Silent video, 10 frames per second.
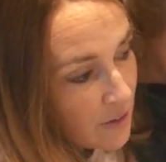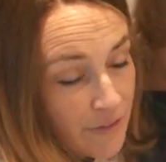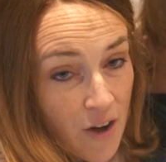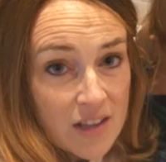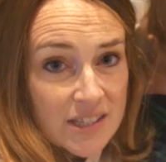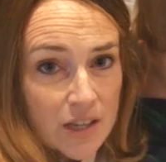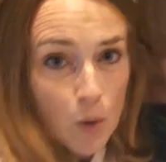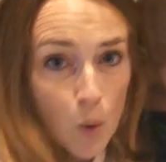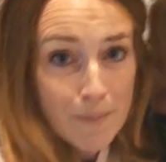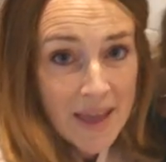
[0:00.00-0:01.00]
the faucet
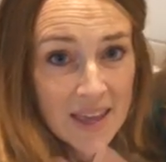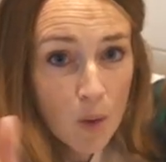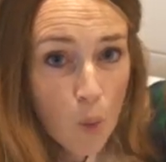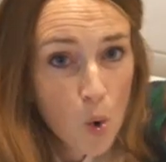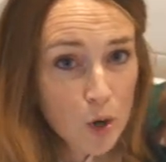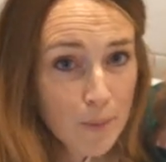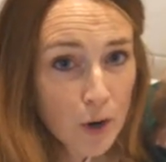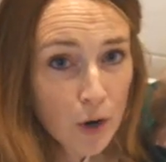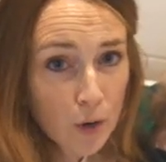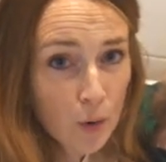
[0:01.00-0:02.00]
or make it warmer
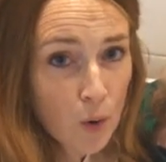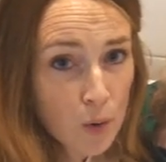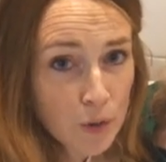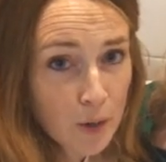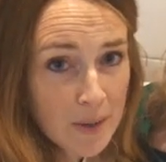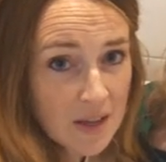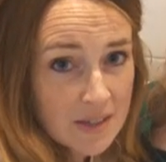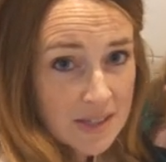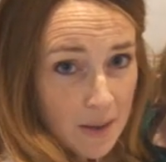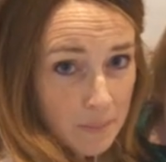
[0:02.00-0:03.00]
or colder
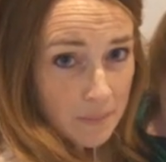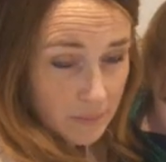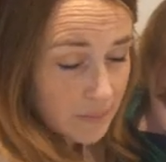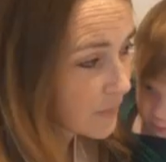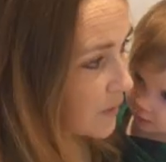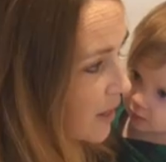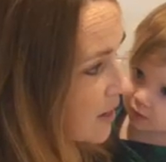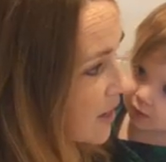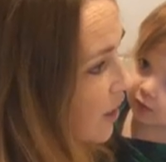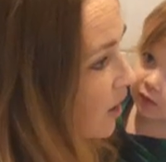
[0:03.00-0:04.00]
because I'm
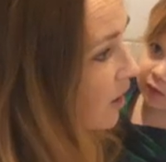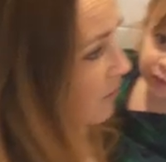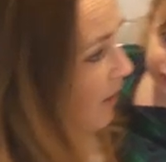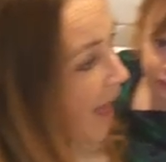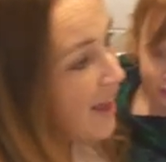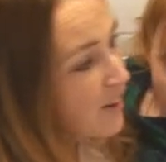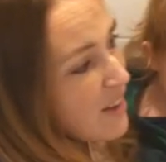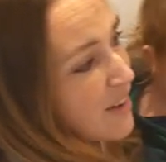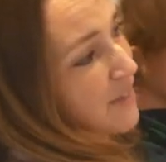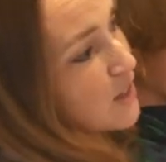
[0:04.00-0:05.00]
in here, I don't
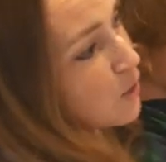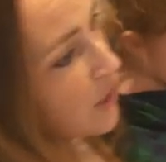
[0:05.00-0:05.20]
even have to